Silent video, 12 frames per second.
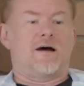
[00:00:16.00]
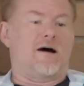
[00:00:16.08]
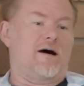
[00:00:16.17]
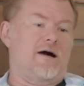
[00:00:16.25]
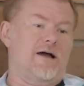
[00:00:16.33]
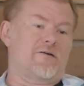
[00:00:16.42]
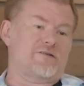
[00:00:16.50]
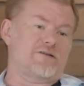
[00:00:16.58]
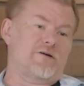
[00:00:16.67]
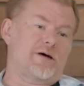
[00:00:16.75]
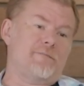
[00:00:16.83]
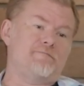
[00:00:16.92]

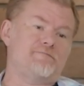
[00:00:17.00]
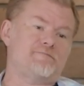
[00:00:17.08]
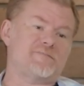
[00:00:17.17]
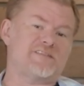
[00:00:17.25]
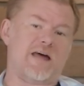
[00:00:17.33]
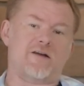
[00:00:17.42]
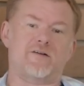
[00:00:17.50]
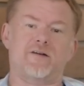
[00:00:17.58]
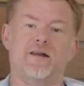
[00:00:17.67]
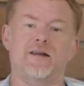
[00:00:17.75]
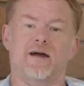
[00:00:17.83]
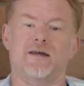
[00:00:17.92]
Arizona,
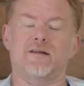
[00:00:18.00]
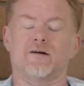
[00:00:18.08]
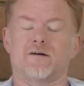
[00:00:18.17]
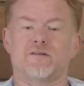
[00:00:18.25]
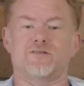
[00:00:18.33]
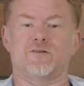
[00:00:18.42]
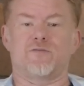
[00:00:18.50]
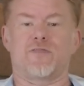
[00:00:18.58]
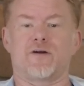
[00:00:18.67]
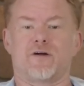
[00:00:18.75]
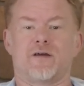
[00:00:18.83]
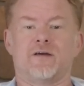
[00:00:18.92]
Saturday night on June
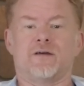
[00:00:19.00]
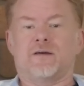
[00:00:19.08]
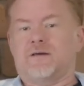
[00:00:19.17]
3rd.